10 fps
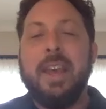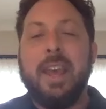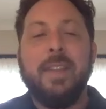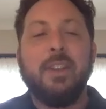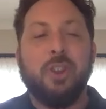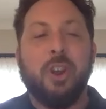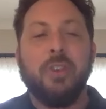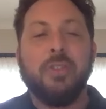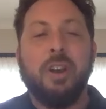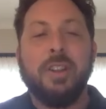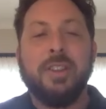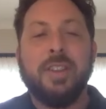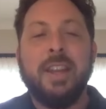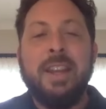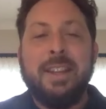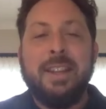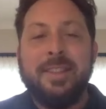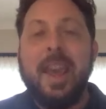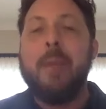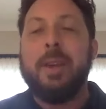And then Charles Laughton said,
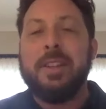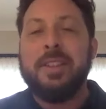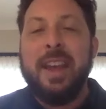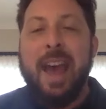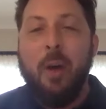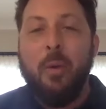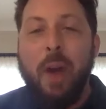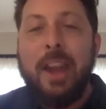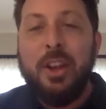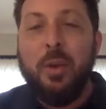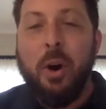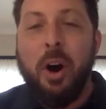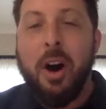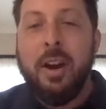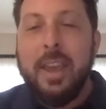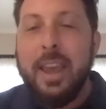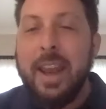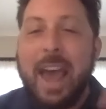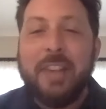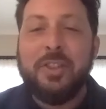damn it, how right you are. It
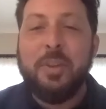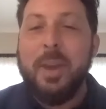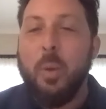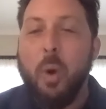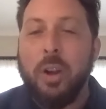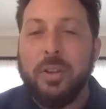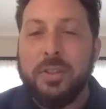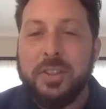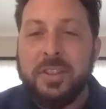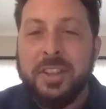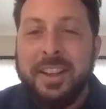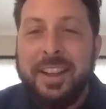has to be a waltz.